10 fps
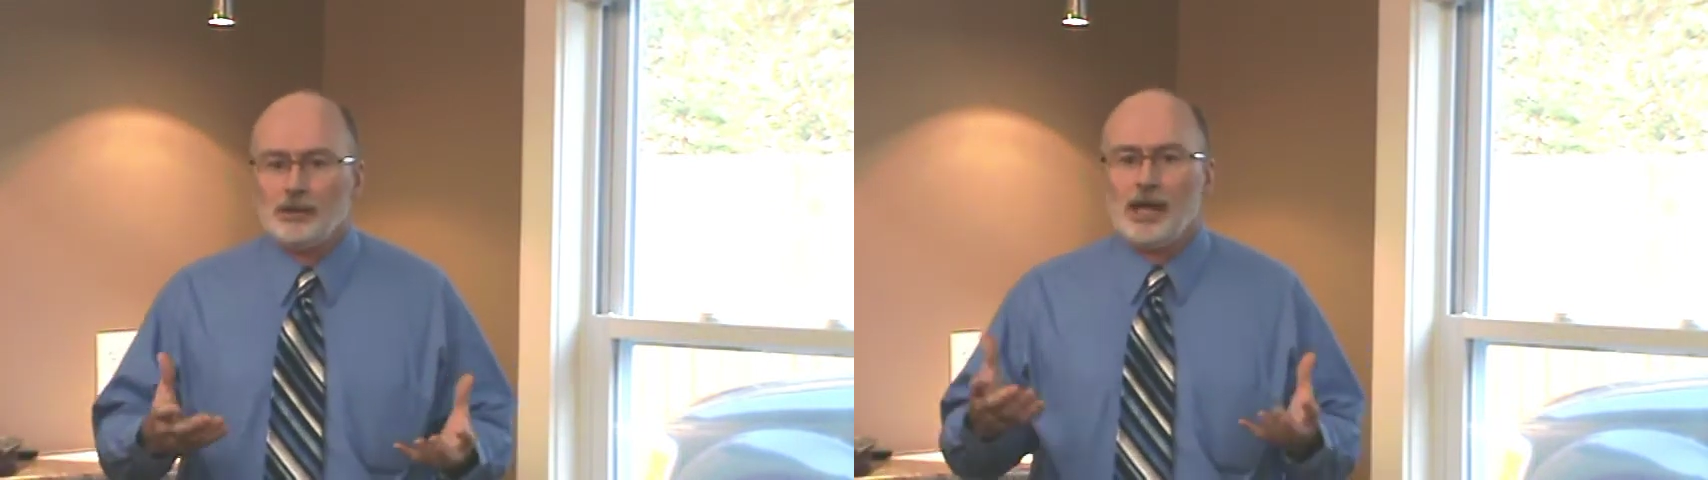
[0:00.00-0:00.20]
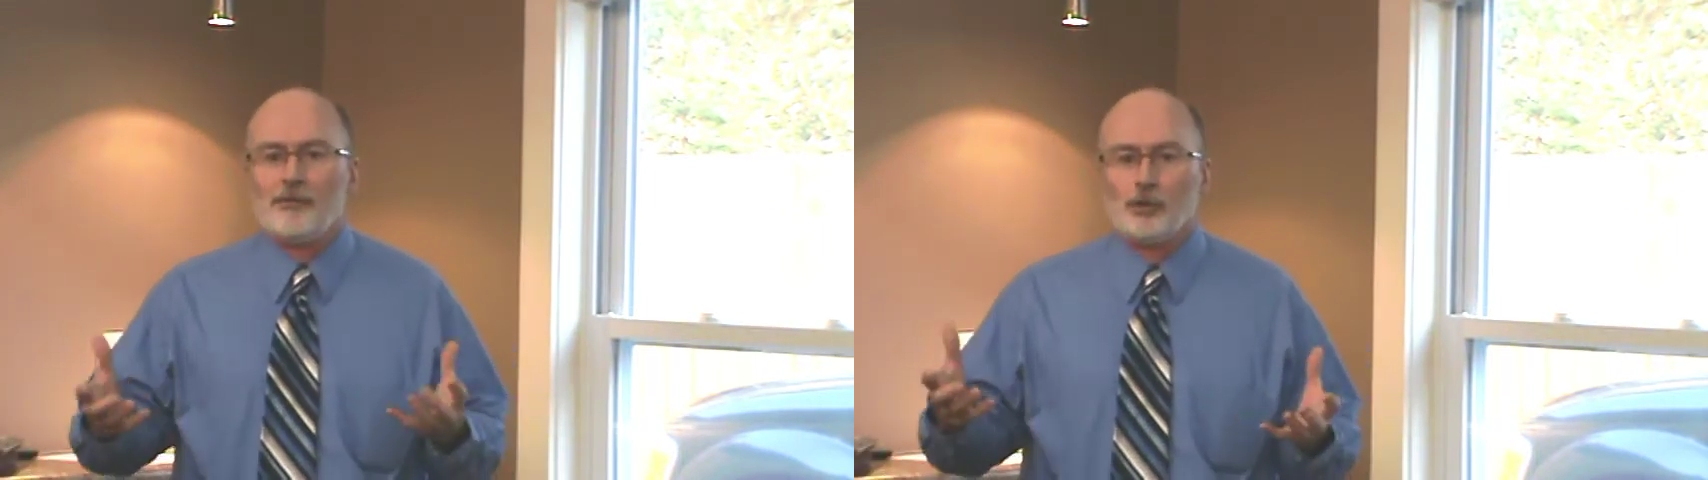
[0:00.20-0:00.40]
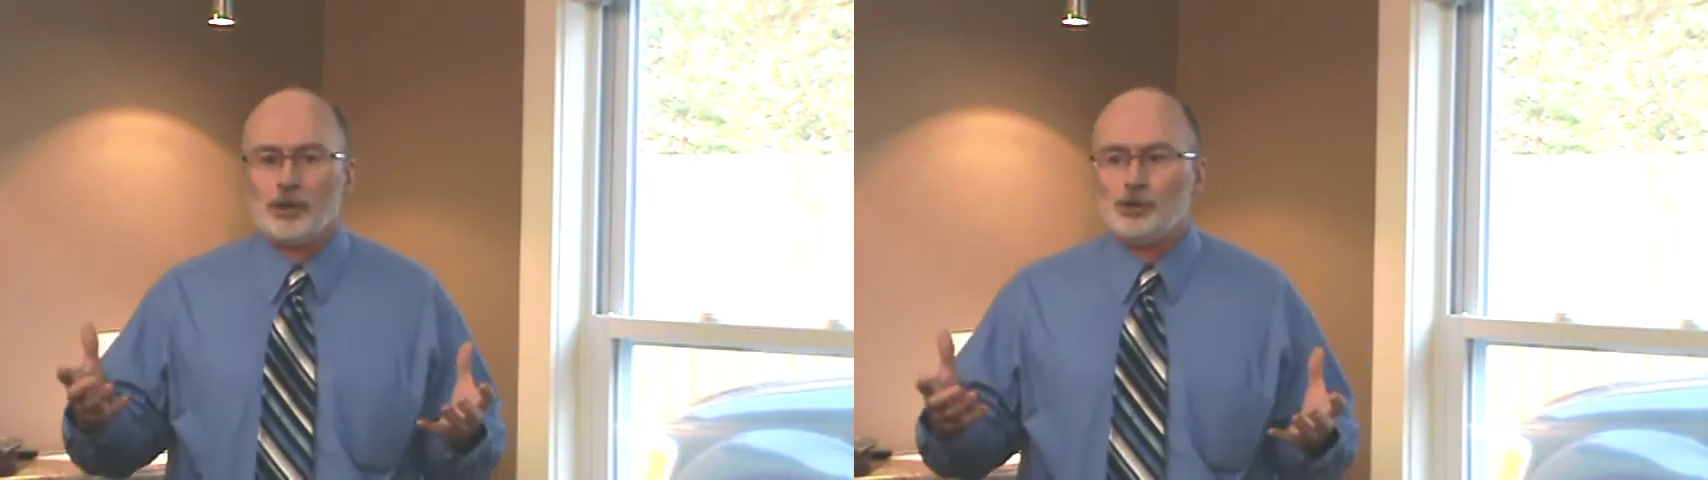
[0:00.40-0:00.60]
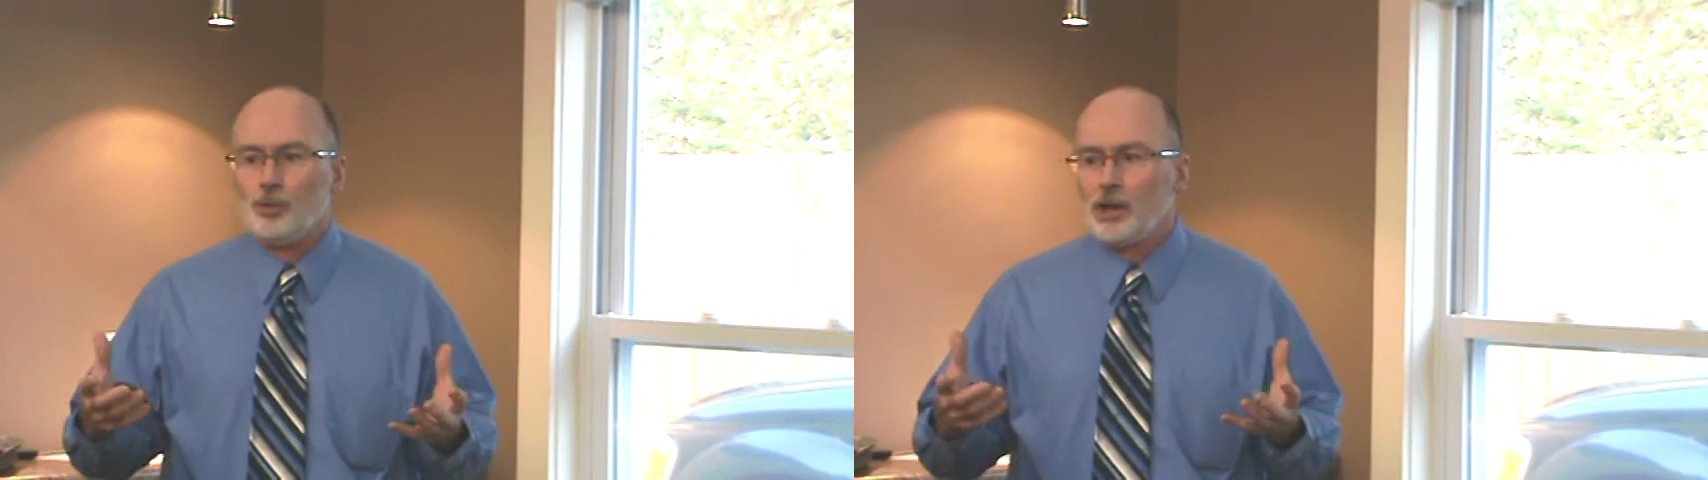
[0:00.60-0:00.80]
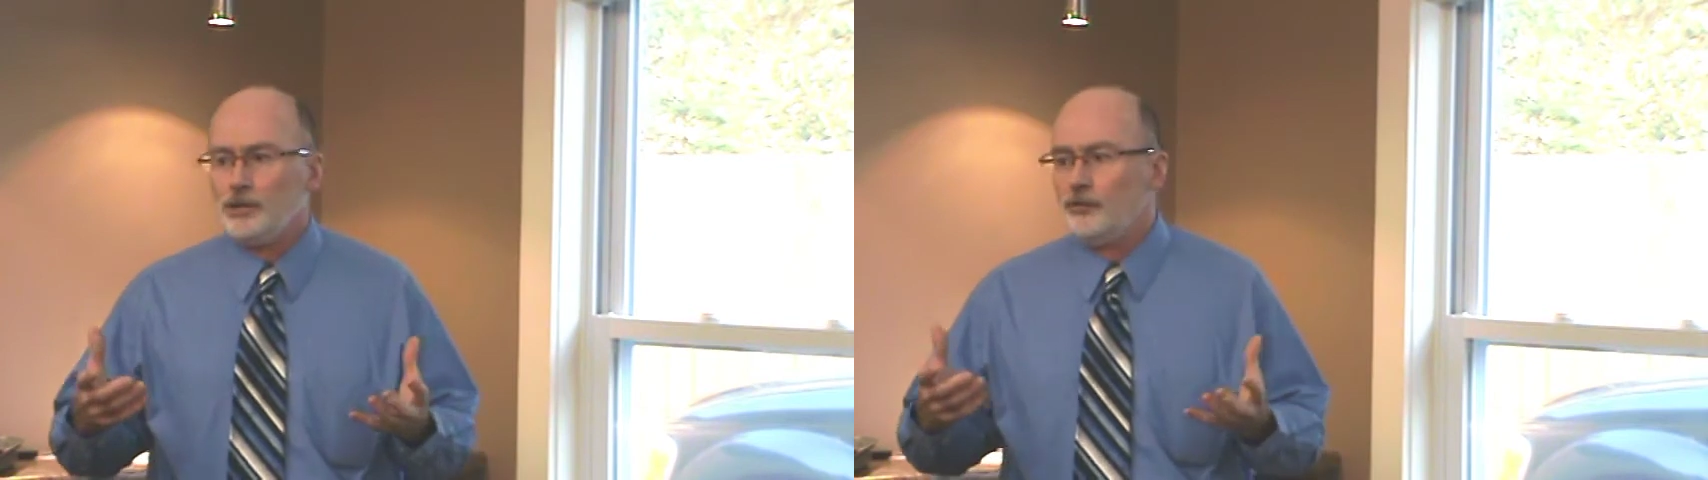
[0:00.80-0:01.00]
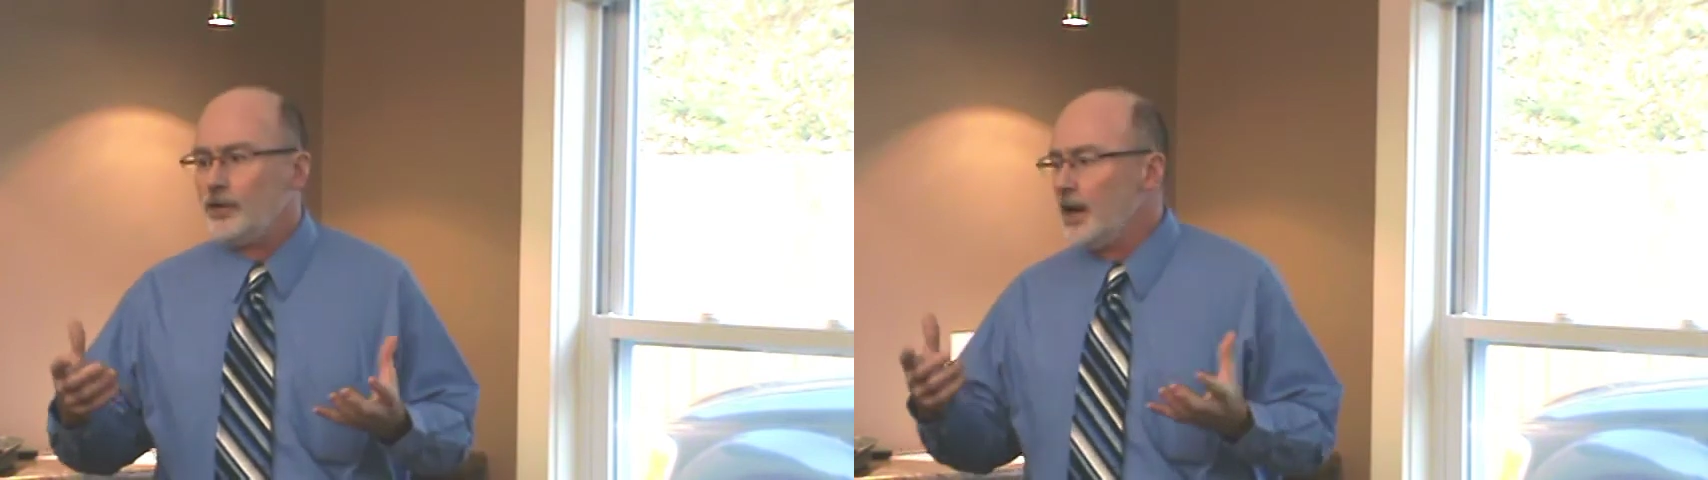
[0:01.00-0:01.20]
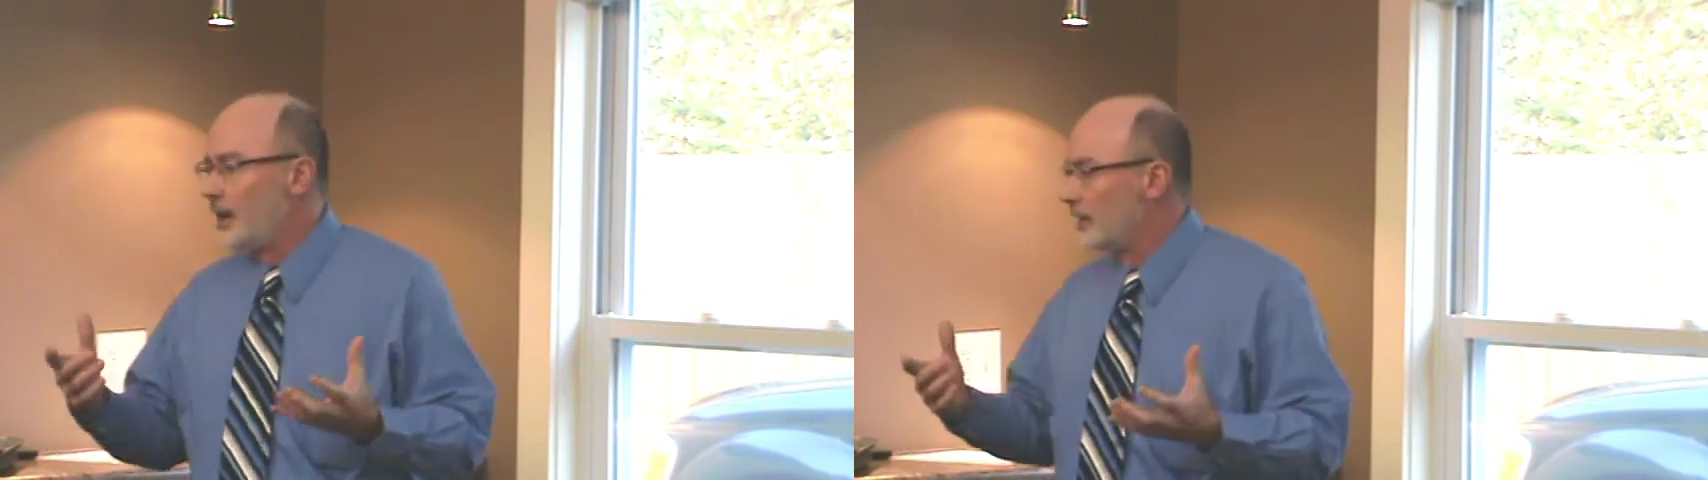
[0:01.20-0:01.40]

leverage what you've